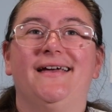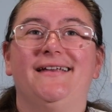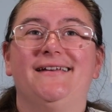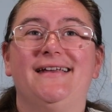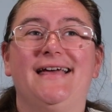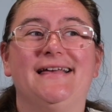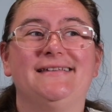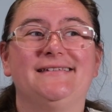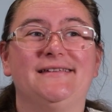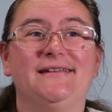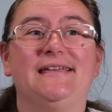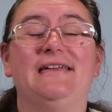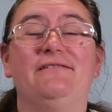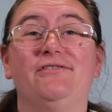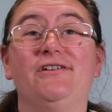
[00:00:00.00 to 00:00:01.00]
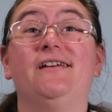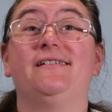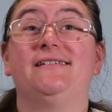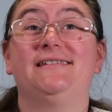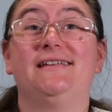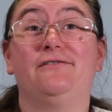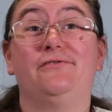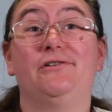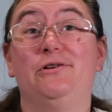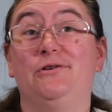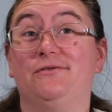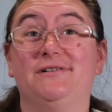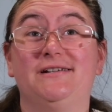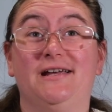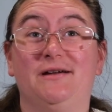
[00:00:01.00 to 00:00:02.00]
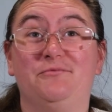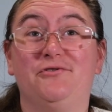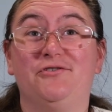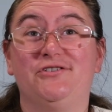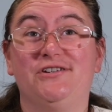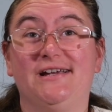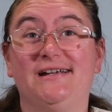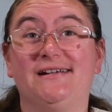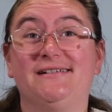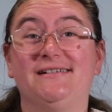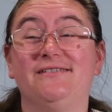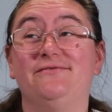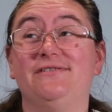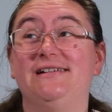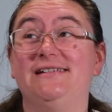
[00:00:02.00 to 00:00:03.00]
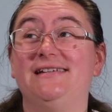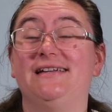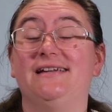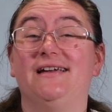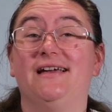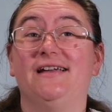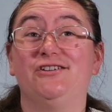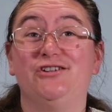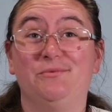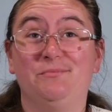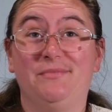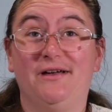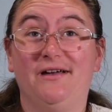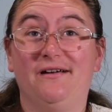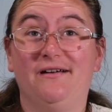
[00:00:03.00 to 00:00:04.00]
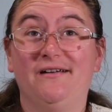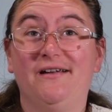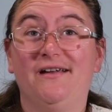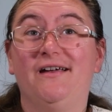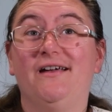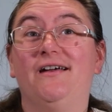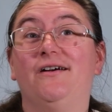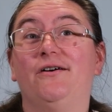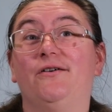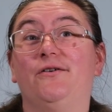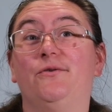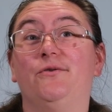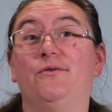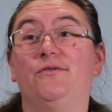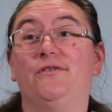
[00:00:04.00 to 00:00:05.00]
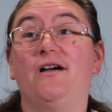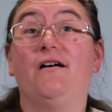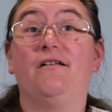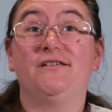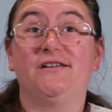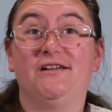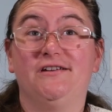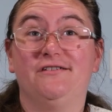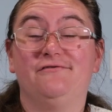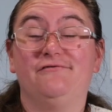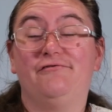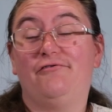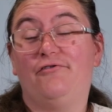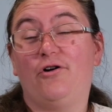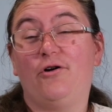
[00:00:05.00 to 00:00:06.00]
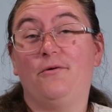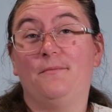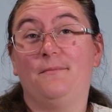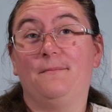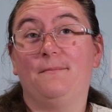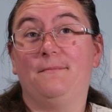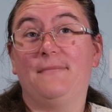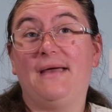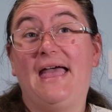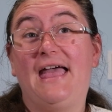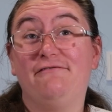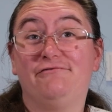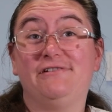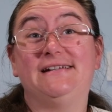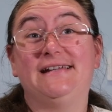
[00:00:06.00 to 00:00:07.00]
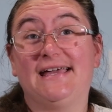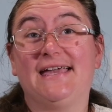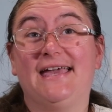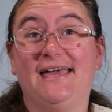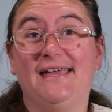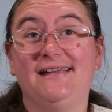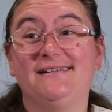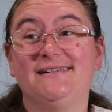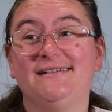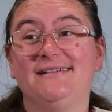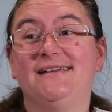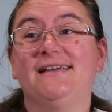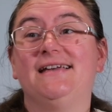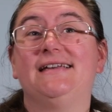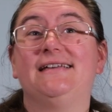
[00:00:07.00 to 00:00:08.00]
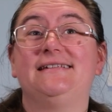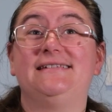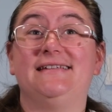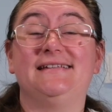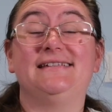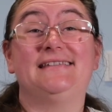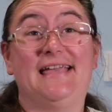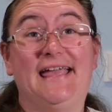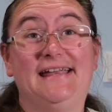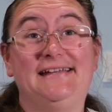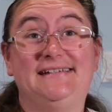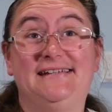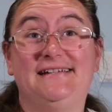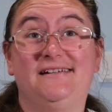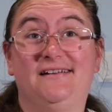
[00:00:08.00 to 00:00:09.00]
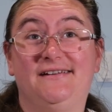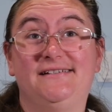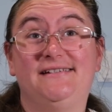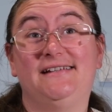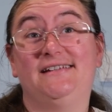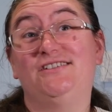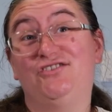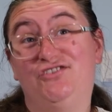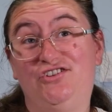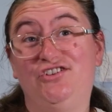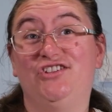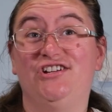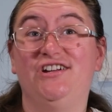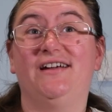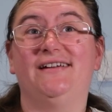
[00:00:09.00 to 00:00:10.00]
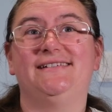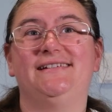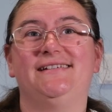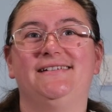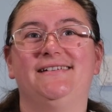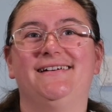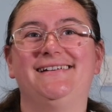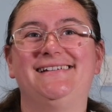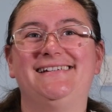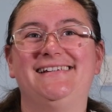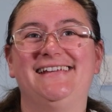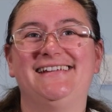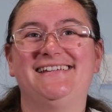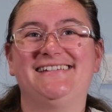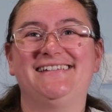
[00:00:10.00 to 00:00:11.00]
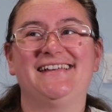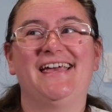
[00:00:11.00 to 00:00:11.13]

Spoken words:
has given herself a long-term project of knitting a jumper or cardigan from every decade since the 1890s to the 1990s.